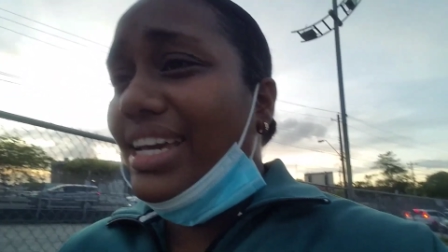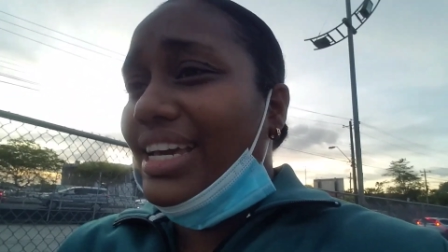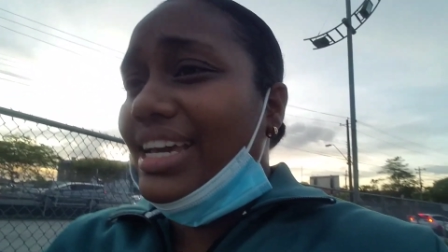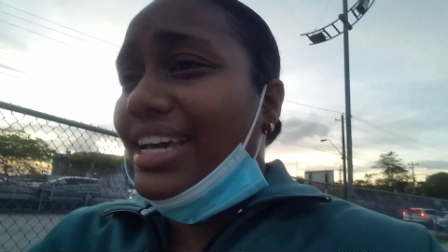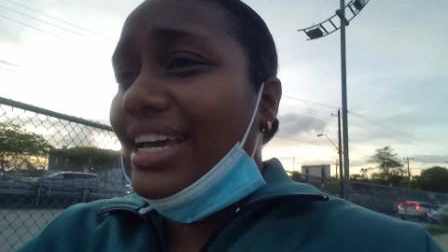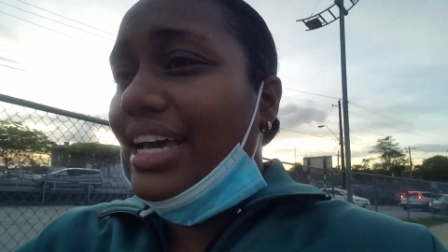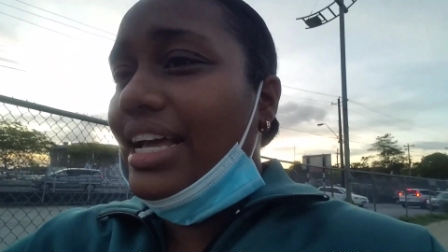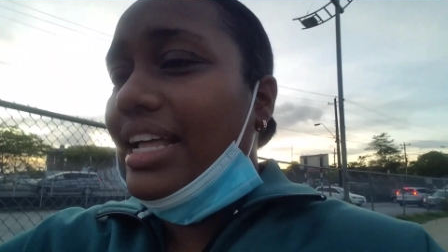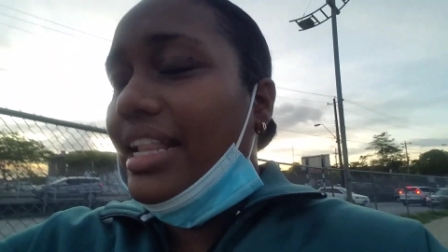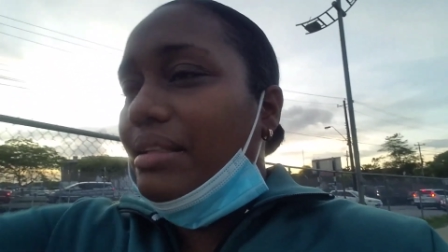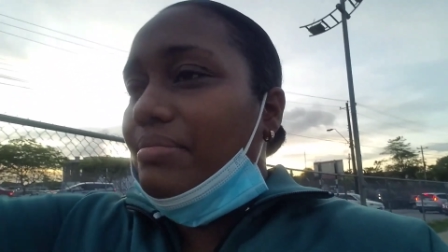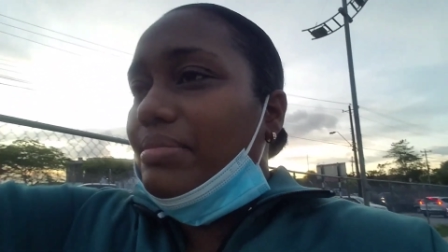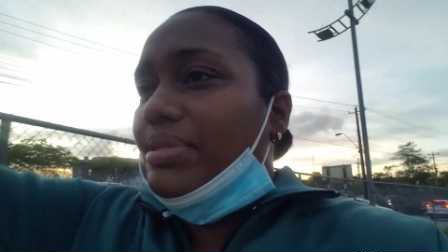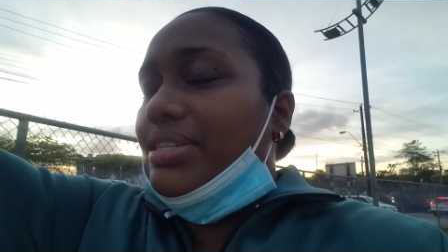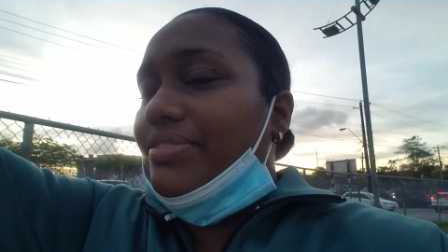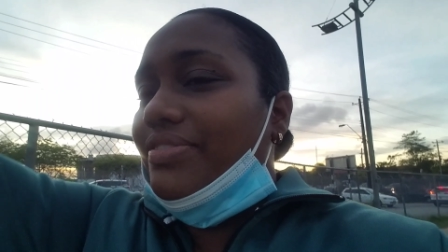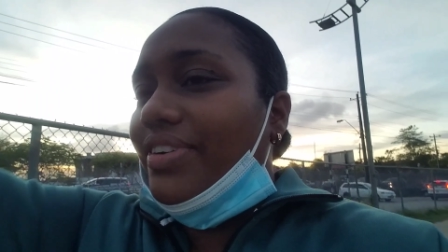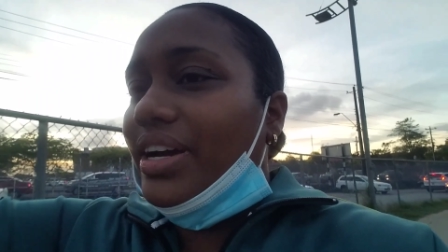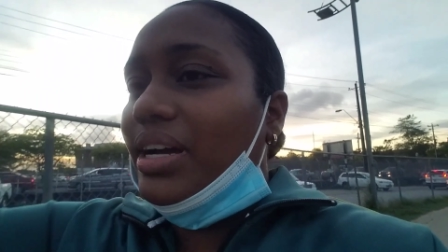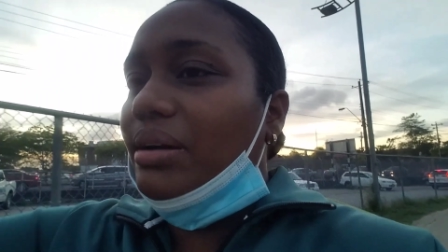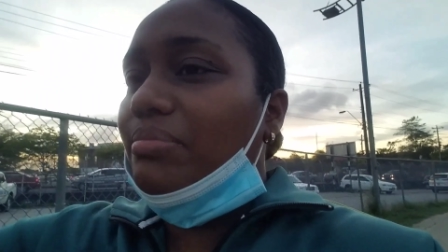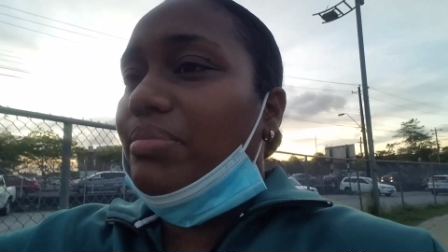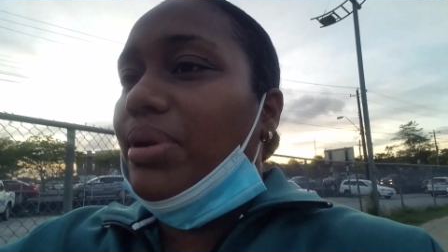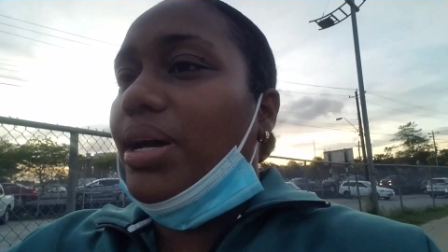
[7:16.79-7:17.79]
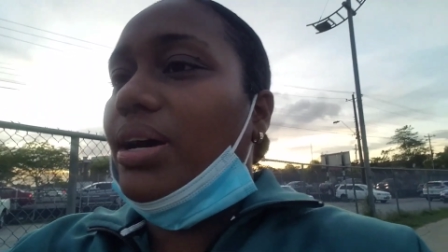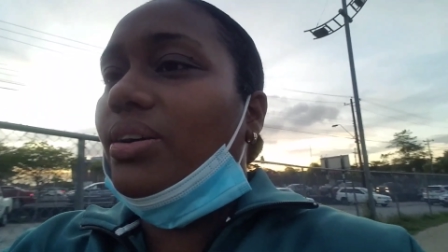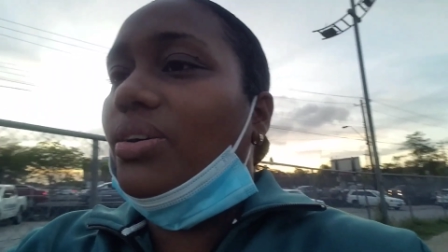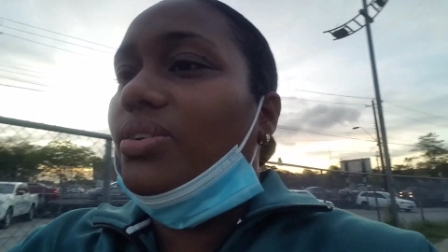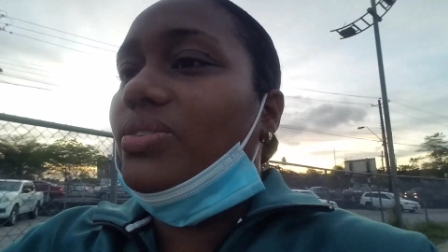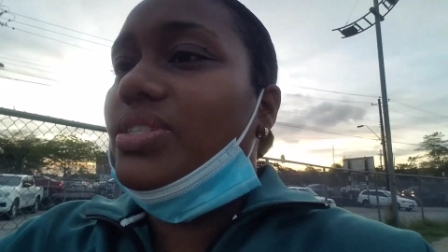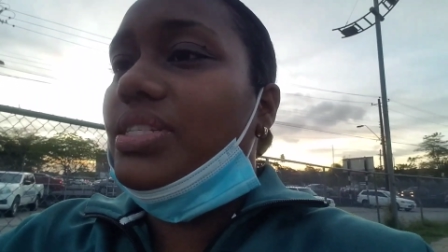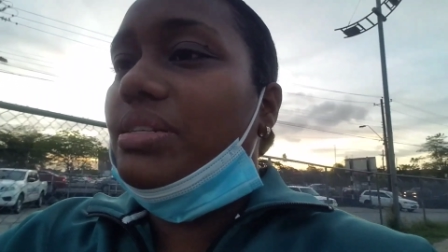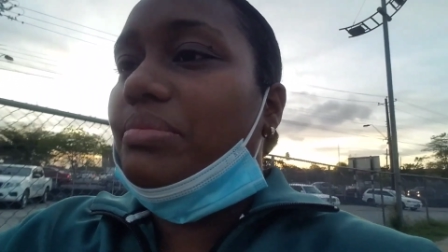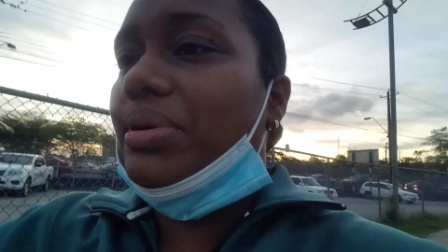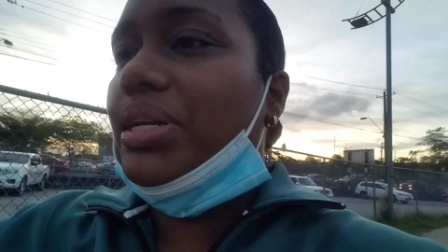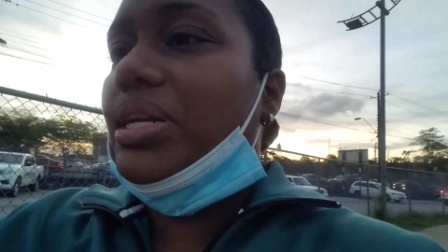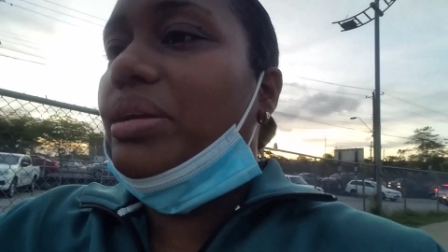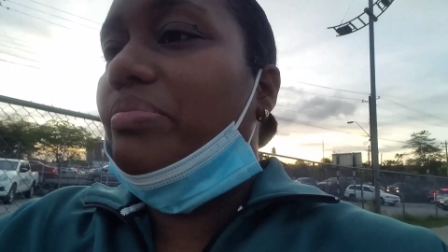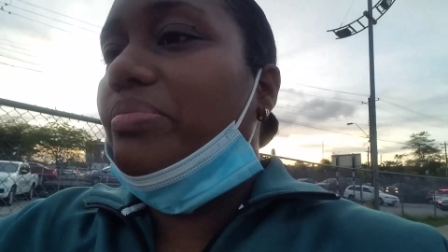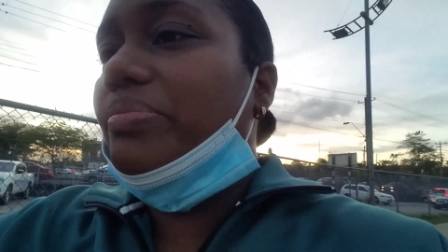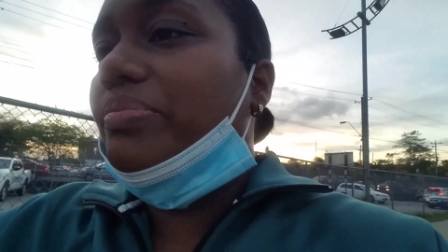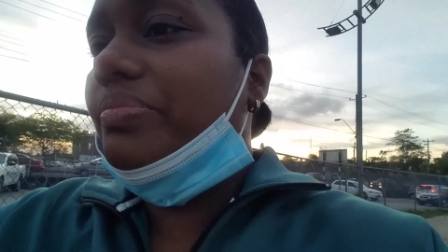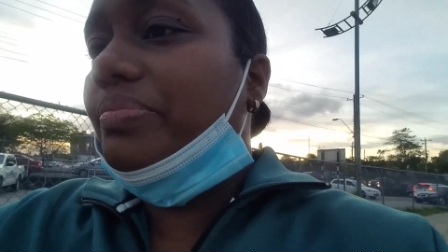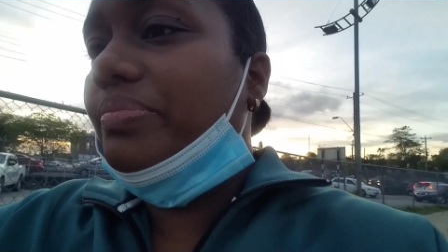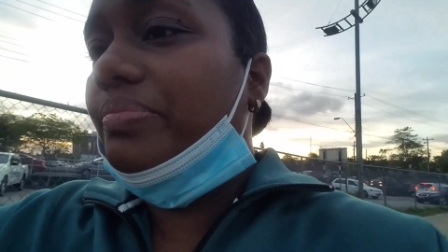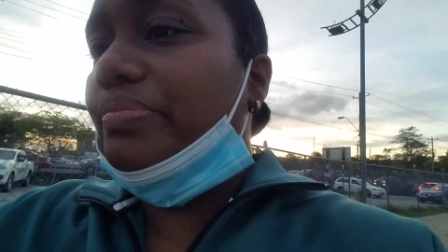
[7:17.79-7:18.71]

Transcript: Let me see if I can block out some of the